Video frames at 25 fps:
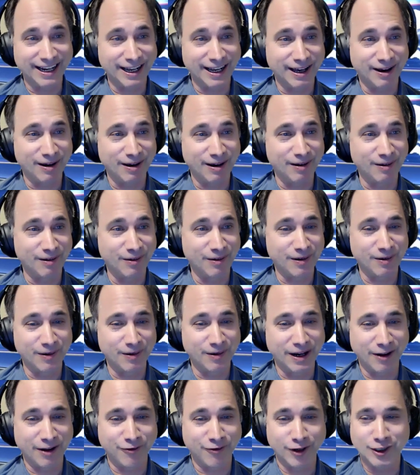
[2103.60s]
uh, w-
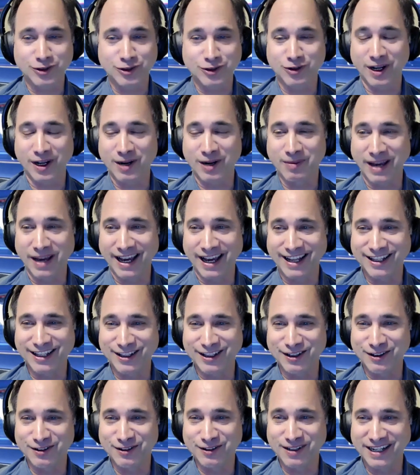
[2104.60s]
when I first read about
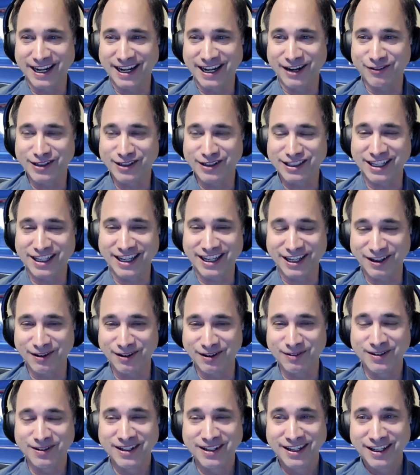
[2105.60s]
you and, and everything
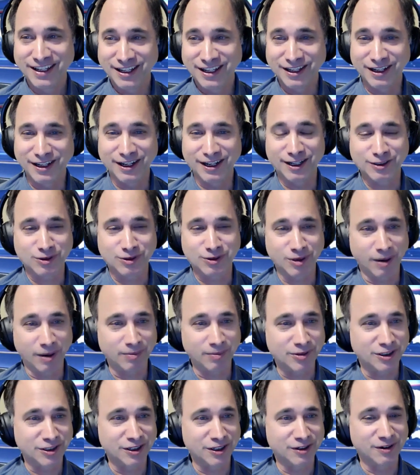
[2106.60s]
you you guys were
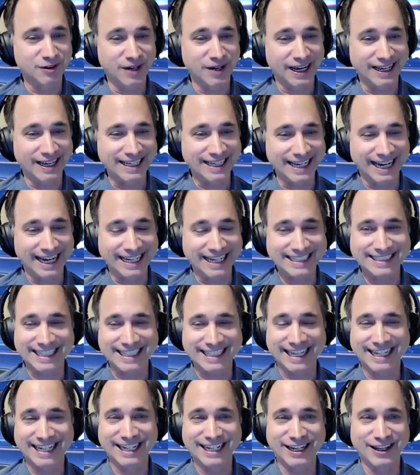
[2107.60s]
up to, I I
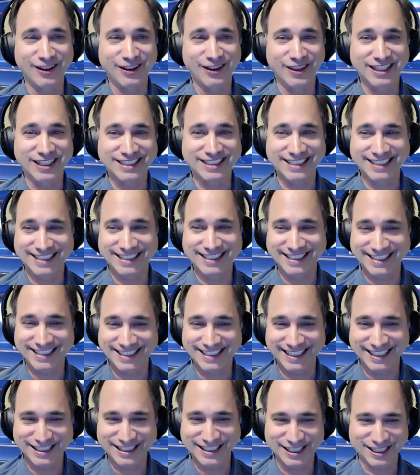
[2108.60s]
said, you know, this is
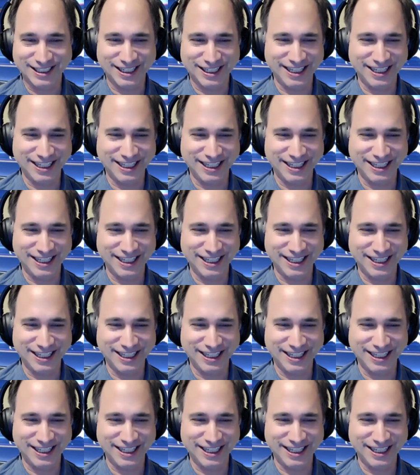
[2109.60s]
this is